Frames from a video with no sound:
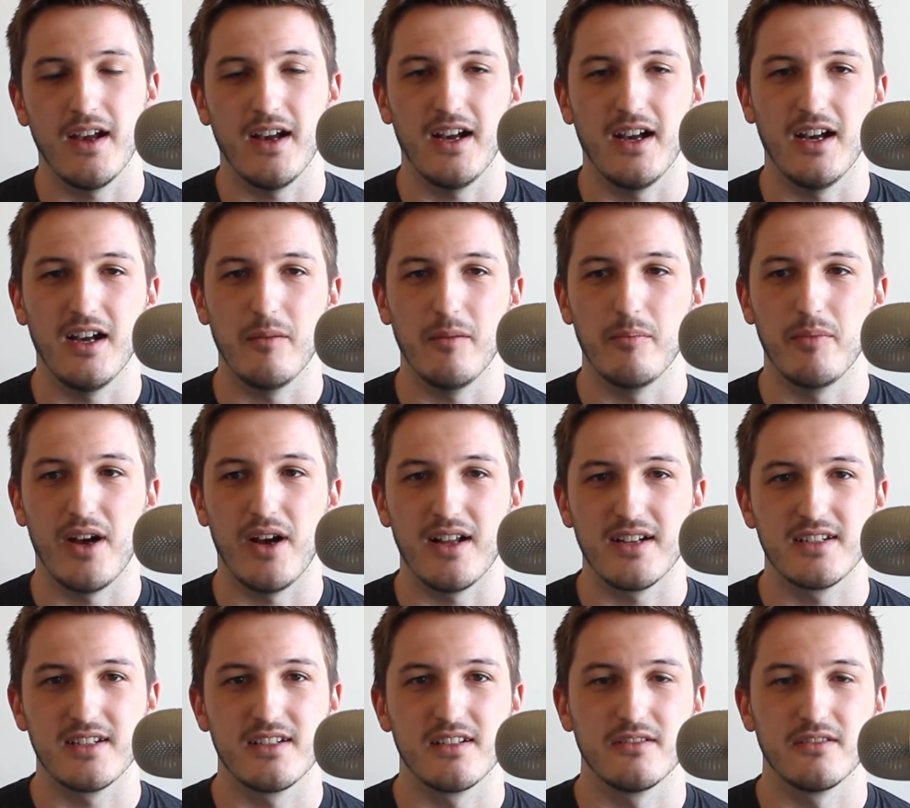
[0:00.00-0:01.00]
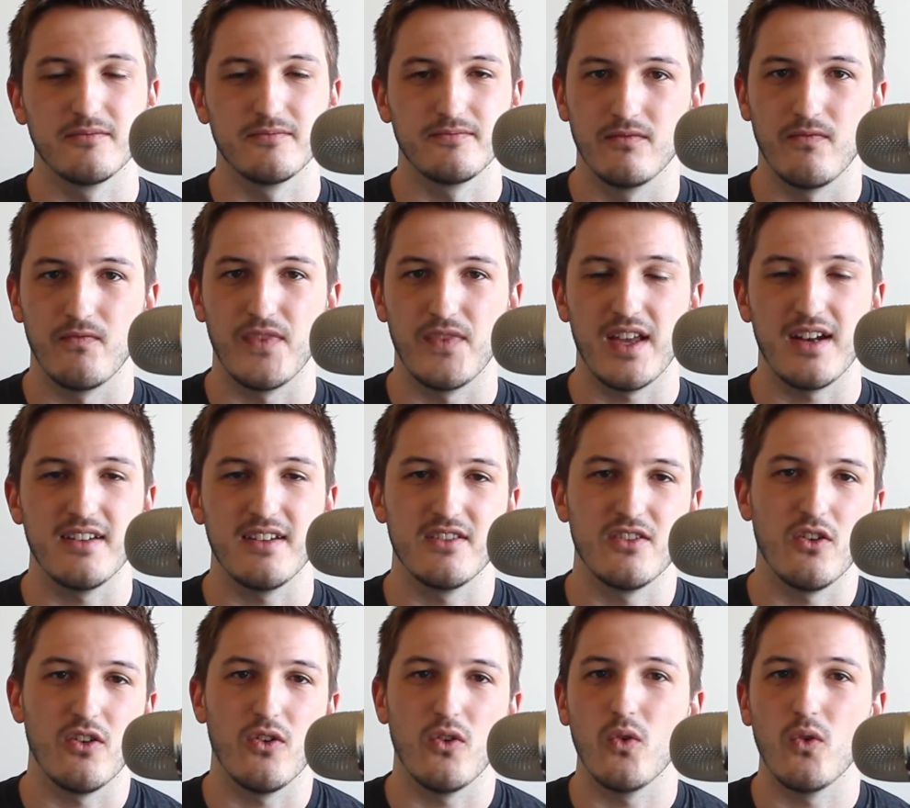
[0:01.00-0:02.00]
Uh, but that is
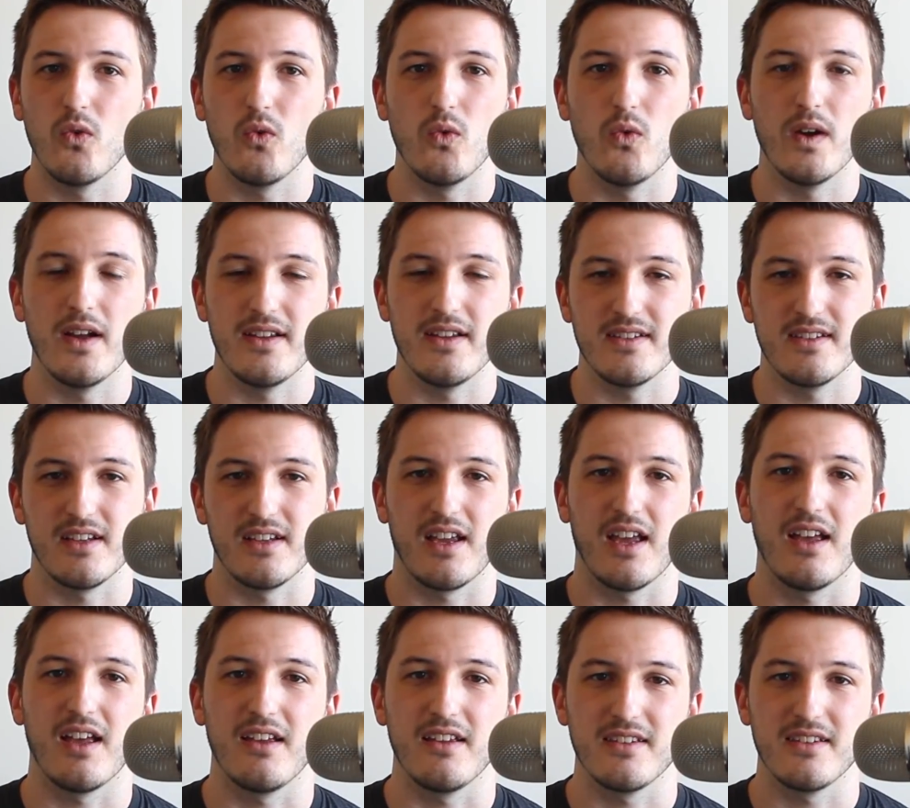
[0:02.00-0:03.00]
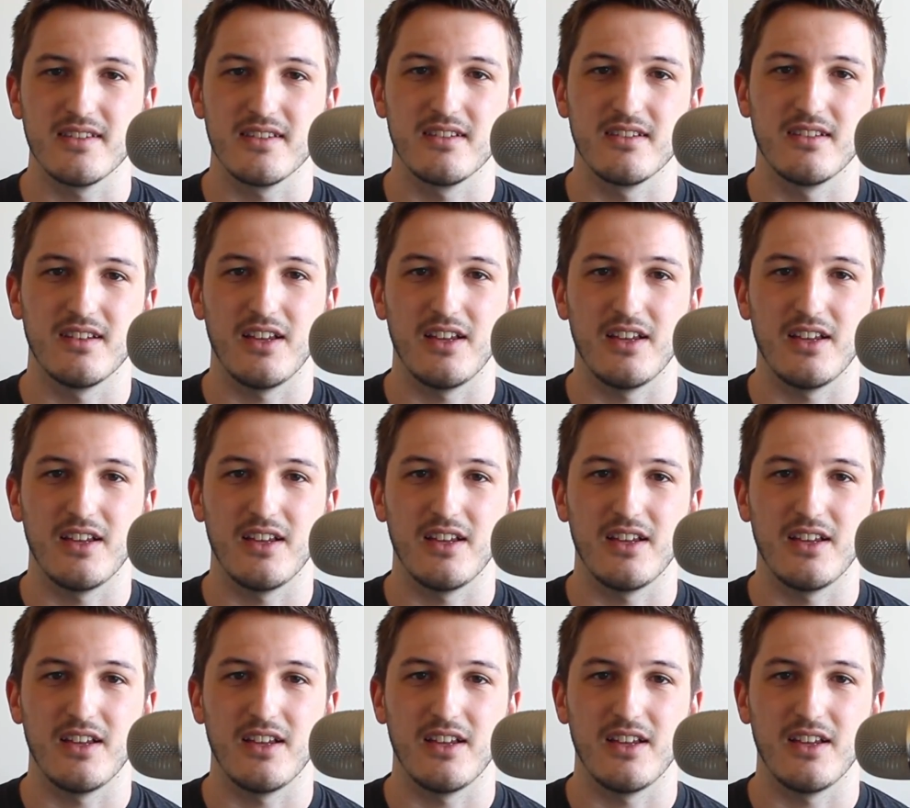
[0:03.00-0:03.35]
not always the case.